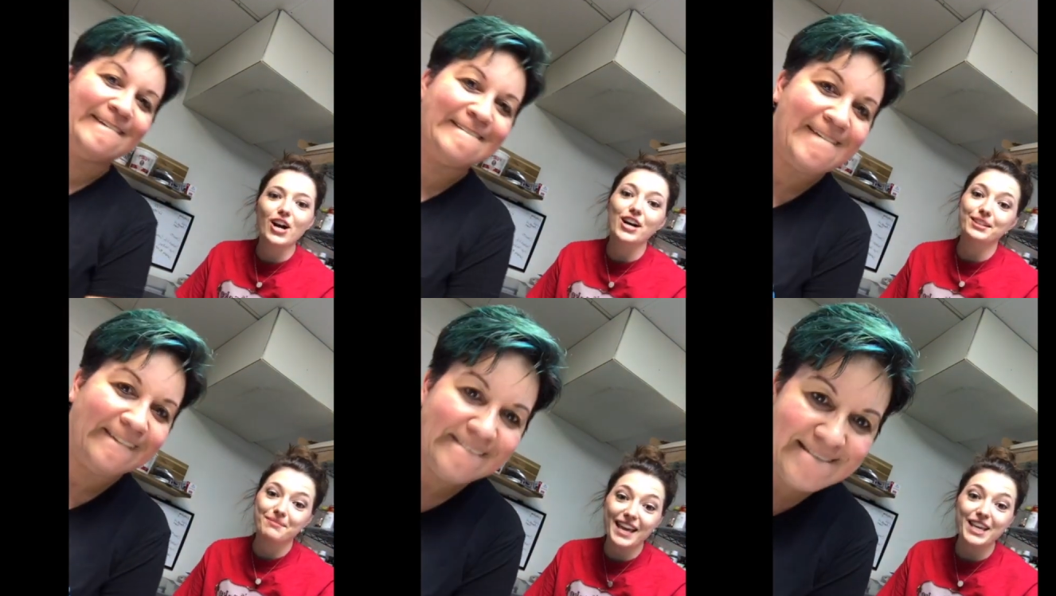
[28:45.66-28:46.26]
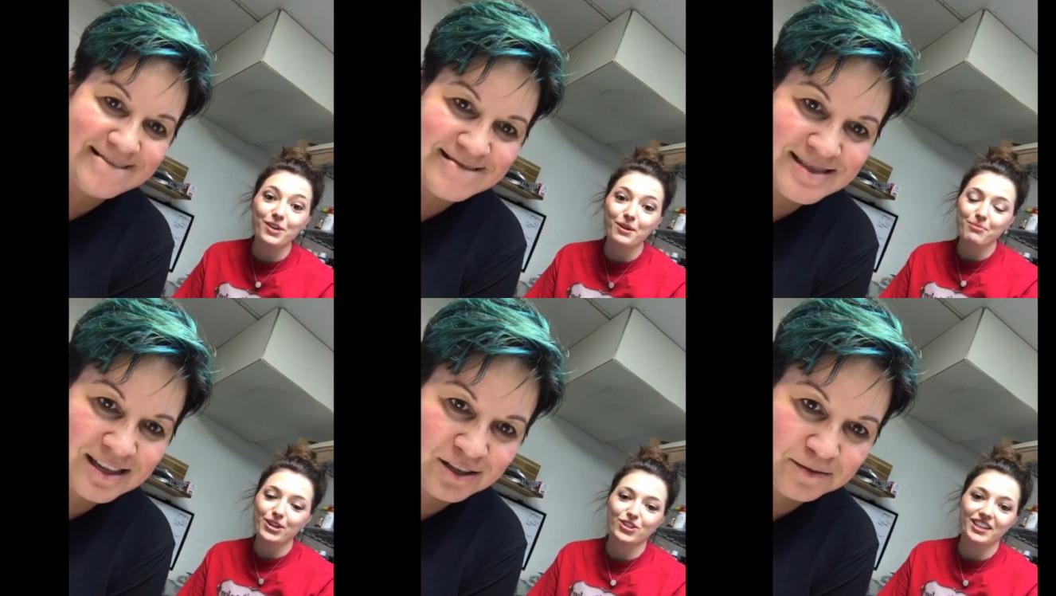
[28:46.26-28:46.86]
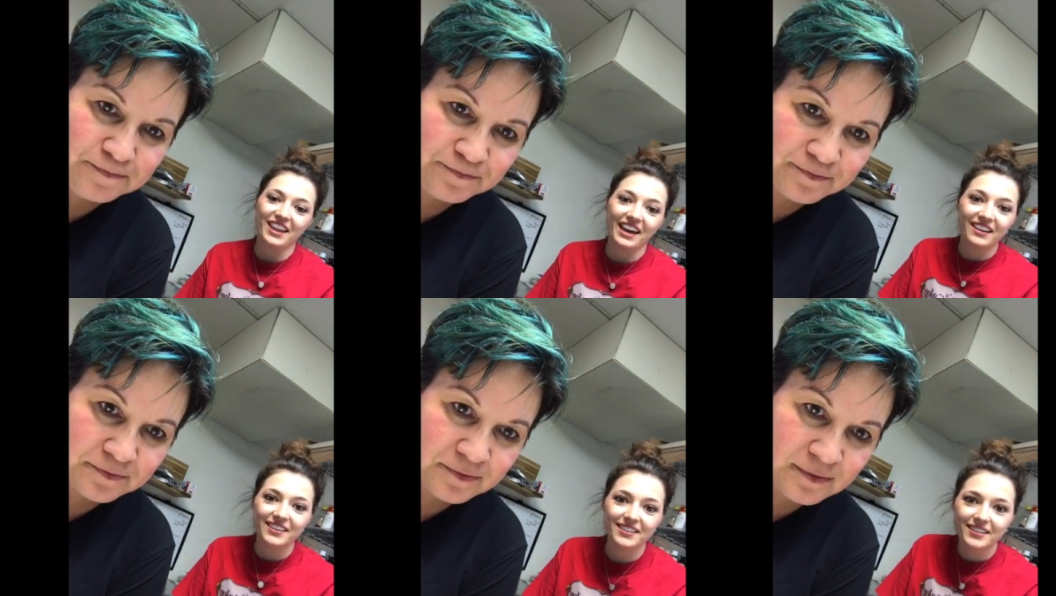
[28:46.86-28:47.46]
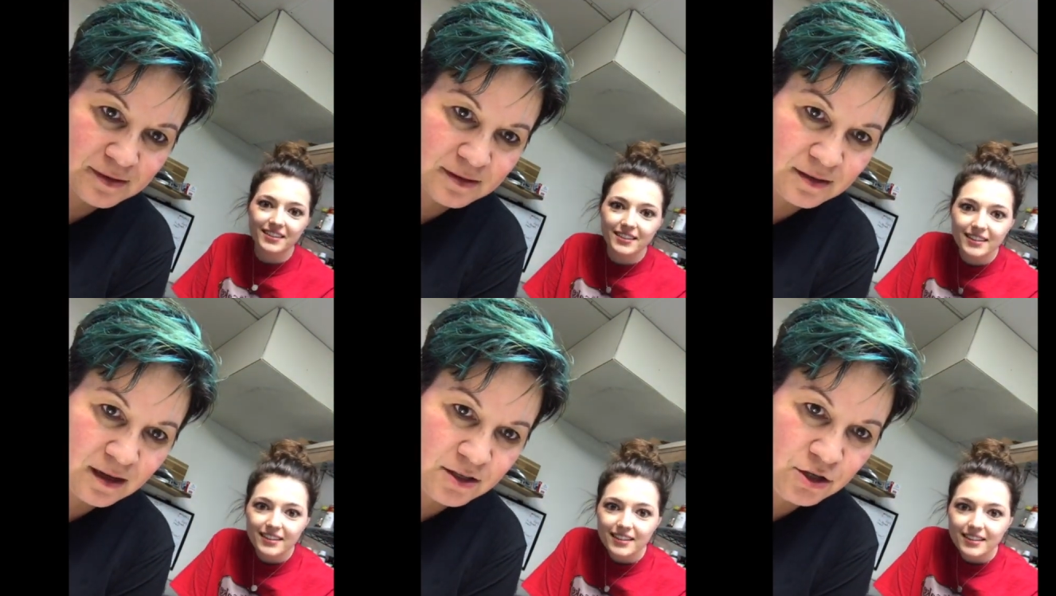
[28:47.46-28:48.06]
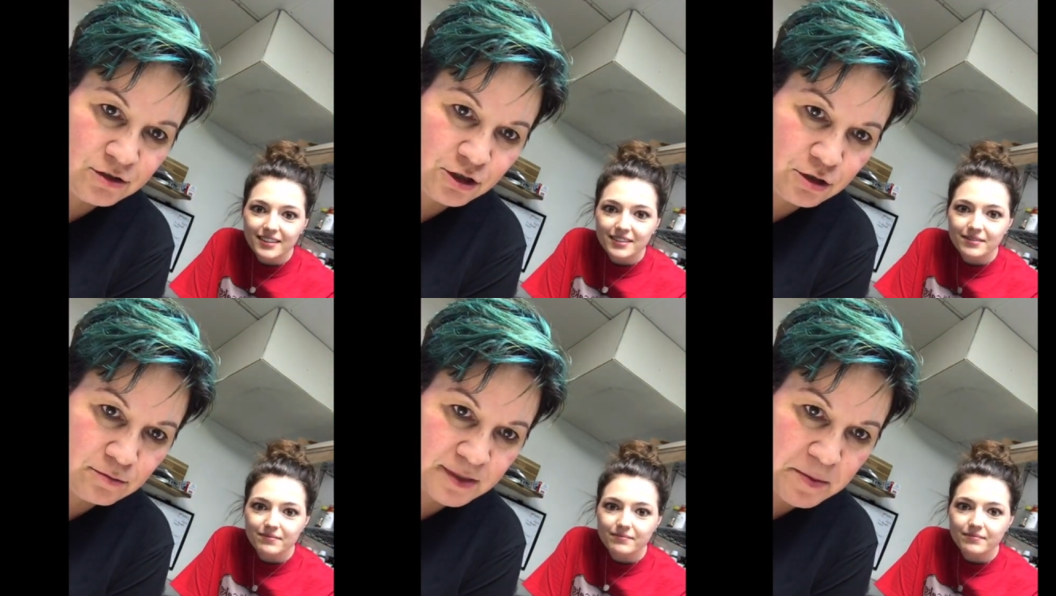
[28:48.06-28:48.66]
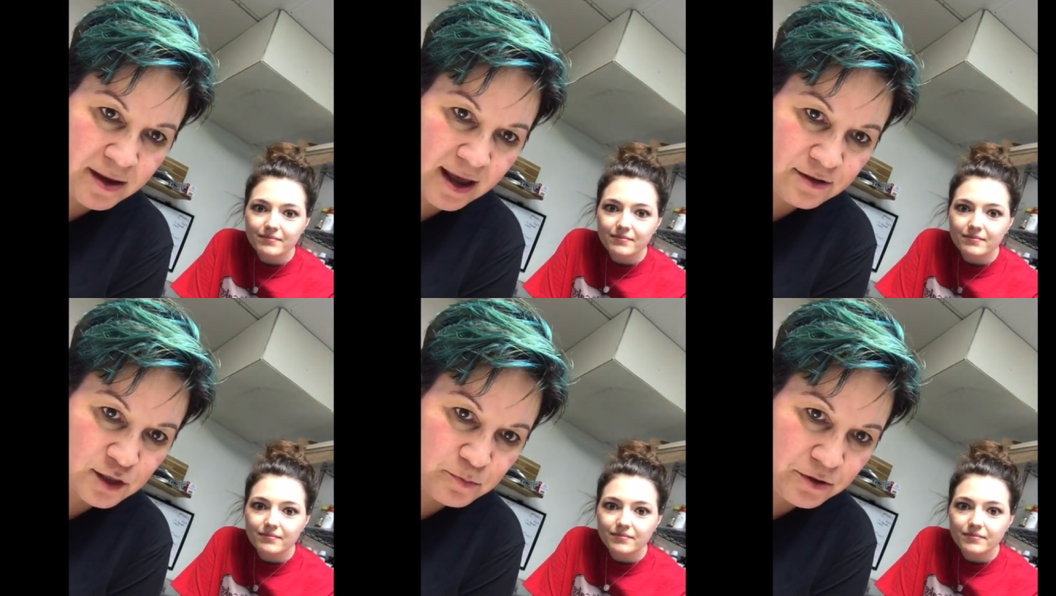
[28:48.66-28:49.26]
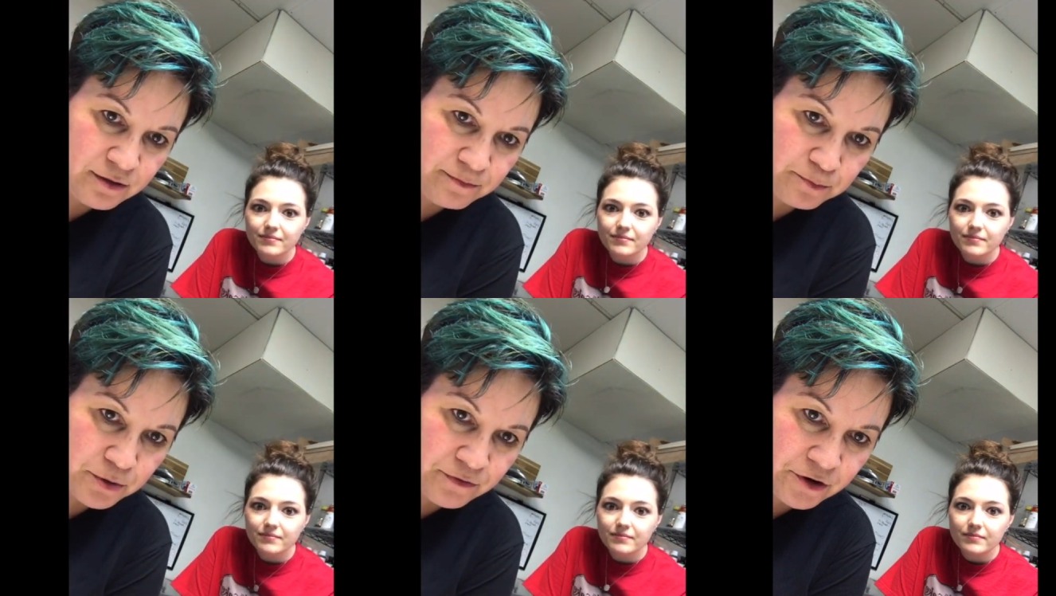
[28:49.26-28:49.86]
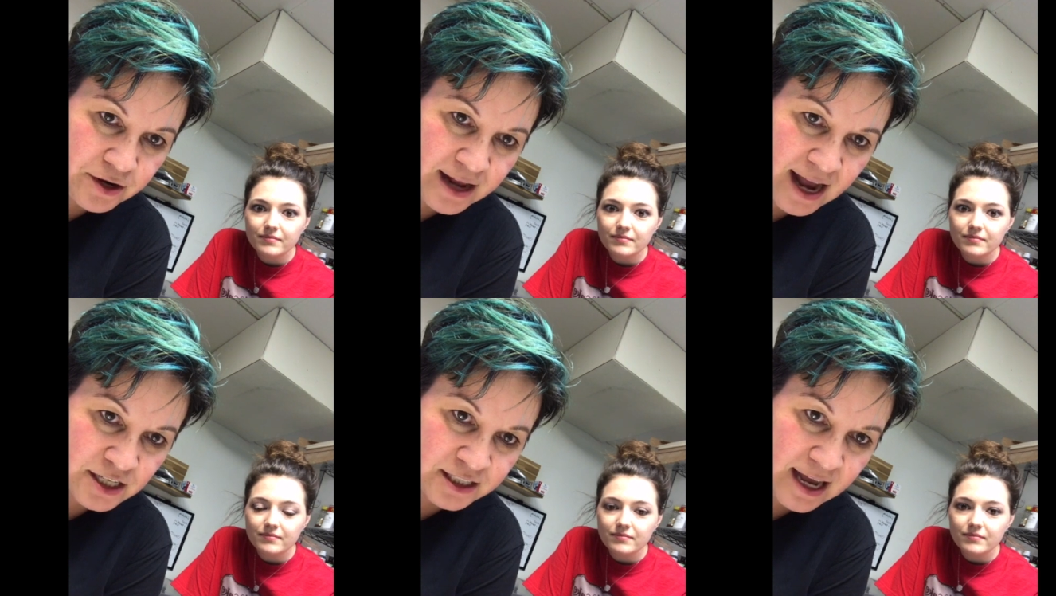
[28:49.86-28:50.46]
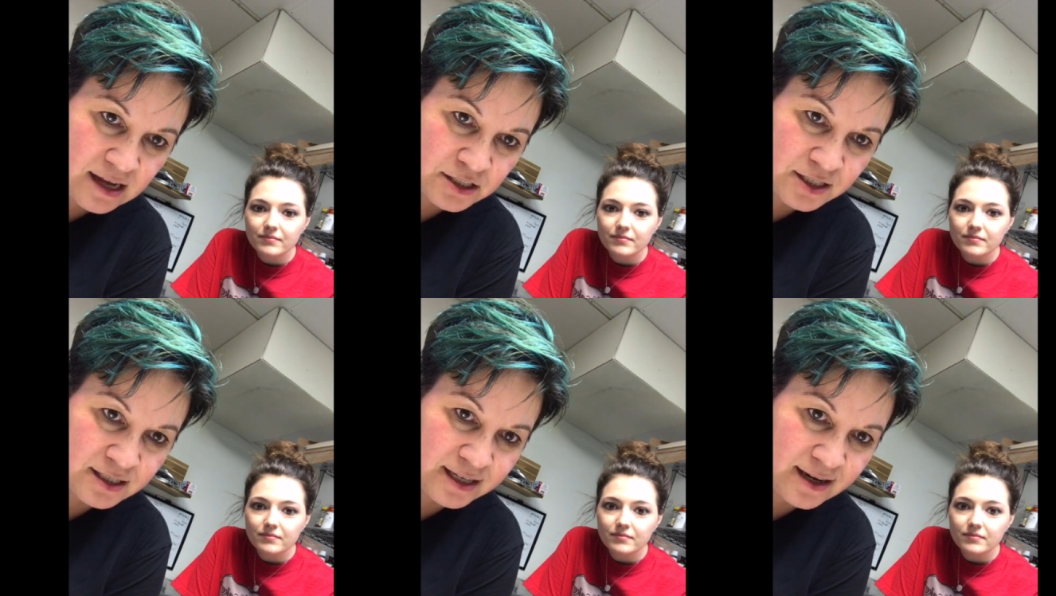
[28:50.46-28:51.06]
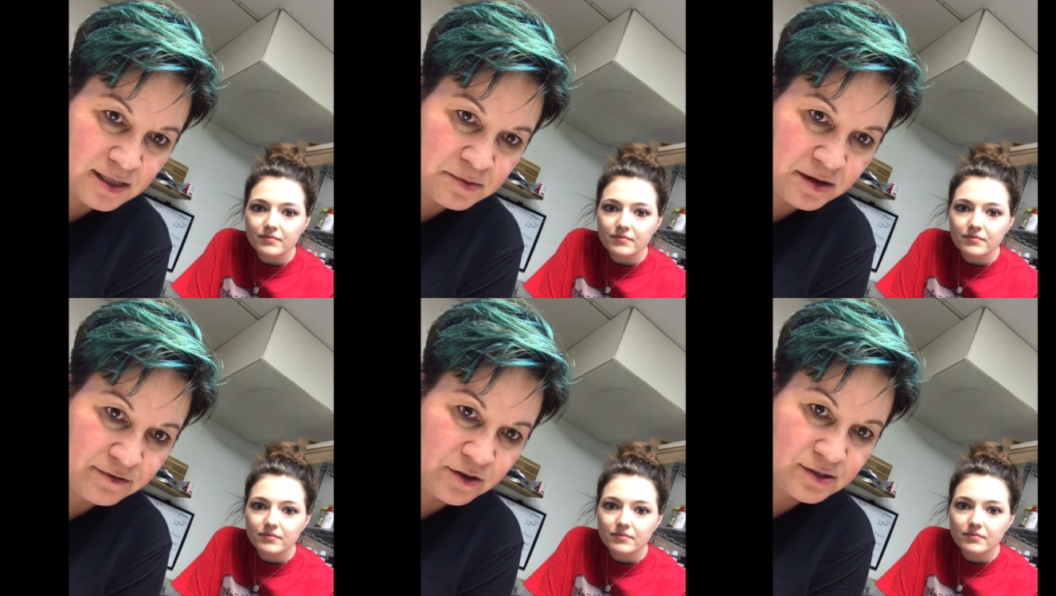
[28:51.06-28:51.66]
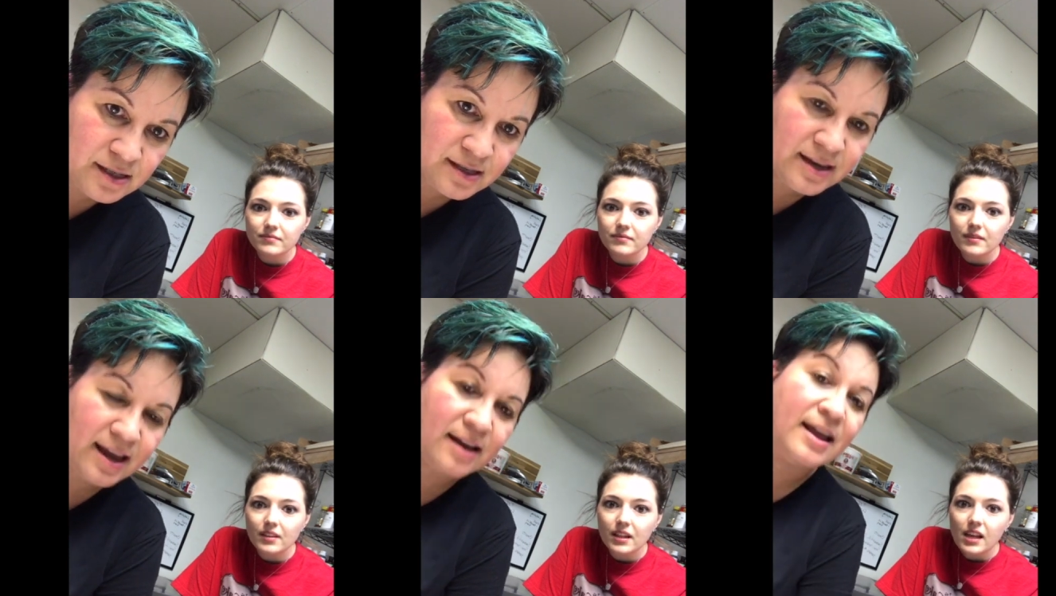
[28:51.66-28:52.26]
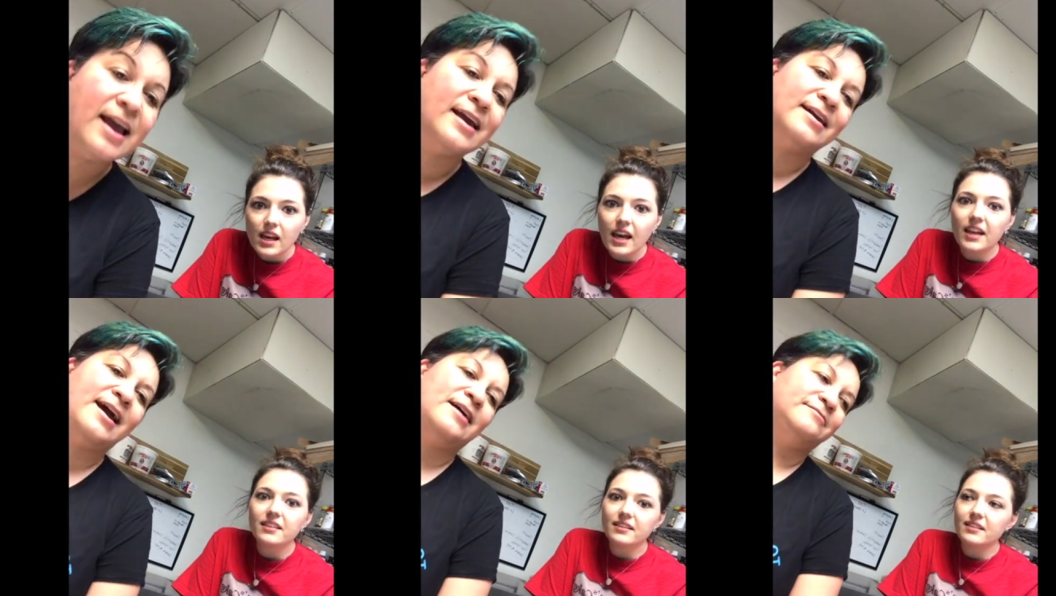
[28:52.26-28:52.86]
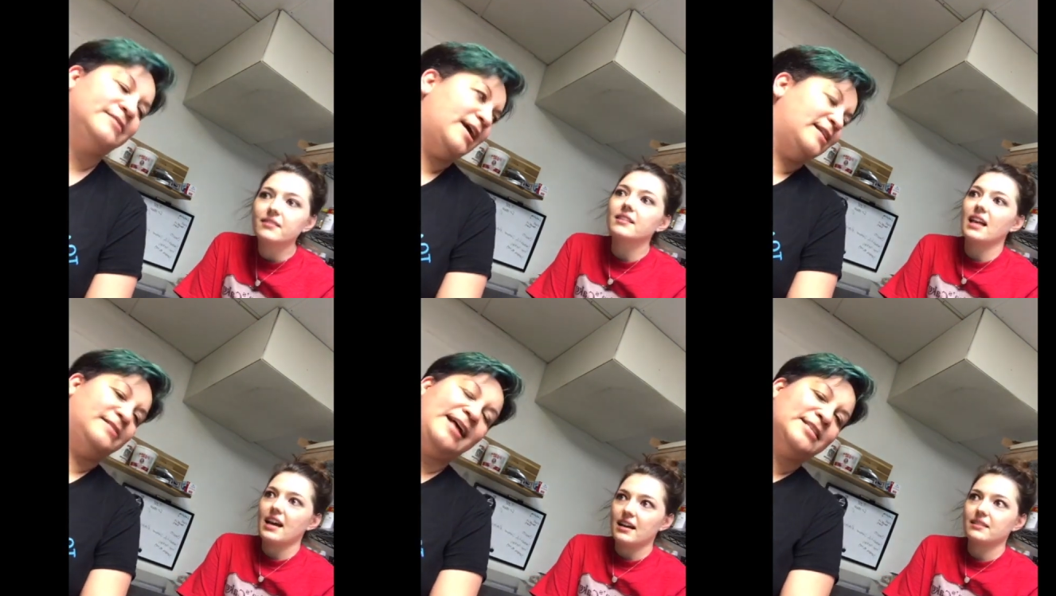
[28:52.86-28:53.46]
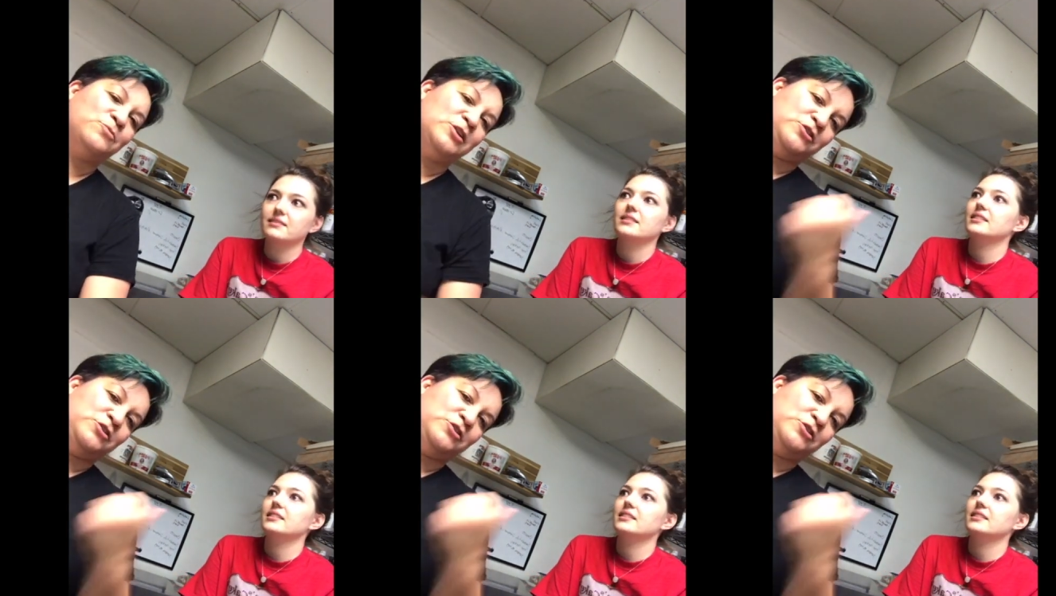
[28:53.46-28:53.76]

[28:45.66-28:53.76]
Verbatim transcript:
Speaker 1: awesome. Thank you. We appreciate that.
Speaker 2: On YouTube, some accounts put perverted hashtags just to get as many views as they can.
Speaker 1: And and that's what